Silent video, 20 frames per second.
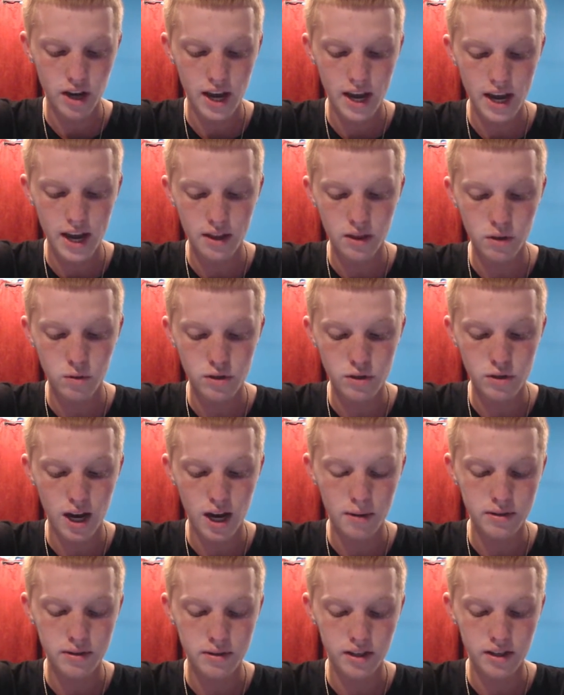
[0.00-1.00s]
and those
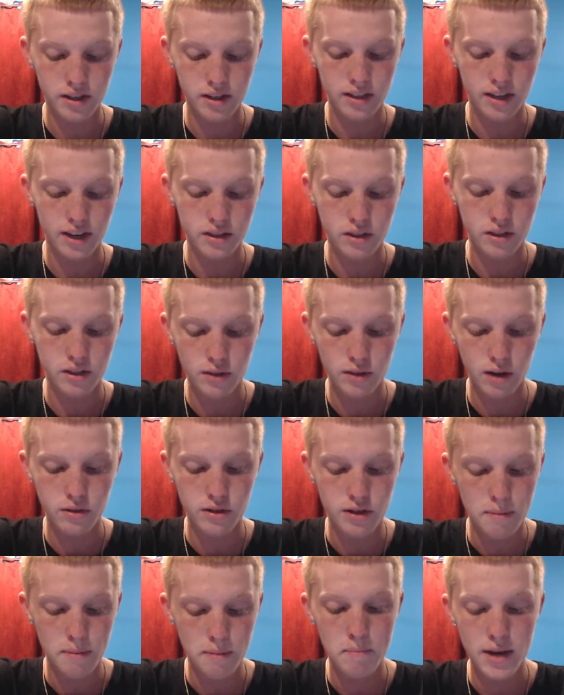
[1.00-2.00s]
Goblins are going to die too. That was
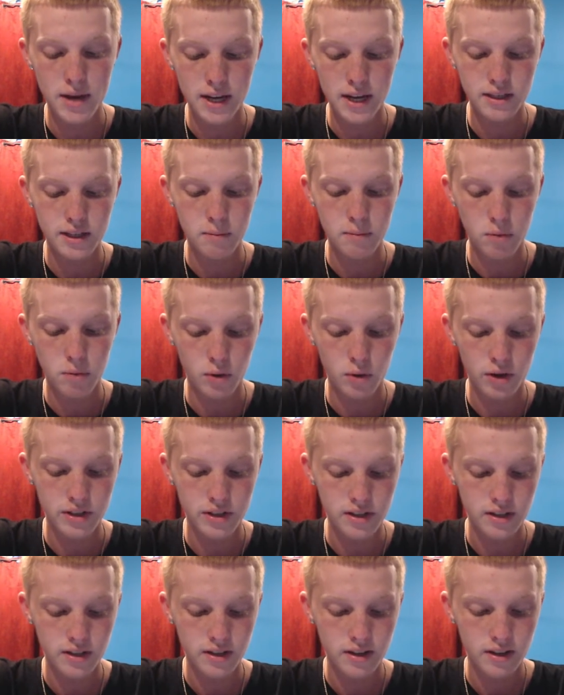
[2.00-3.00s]
an amazing
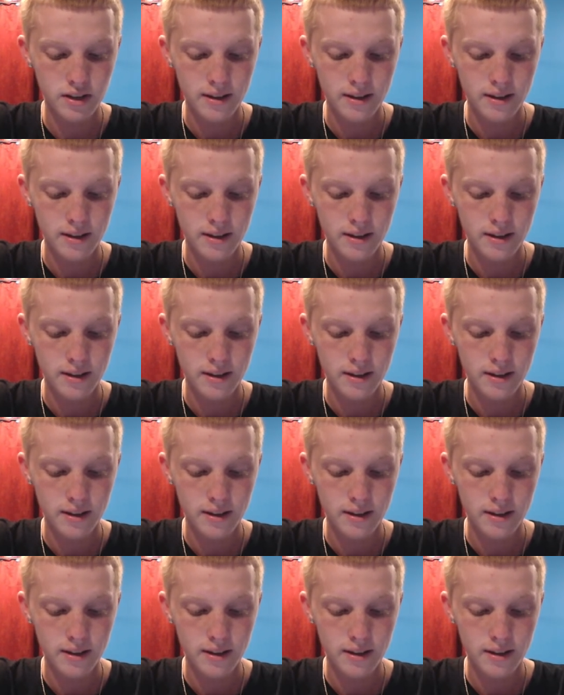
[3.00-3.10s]
Poison.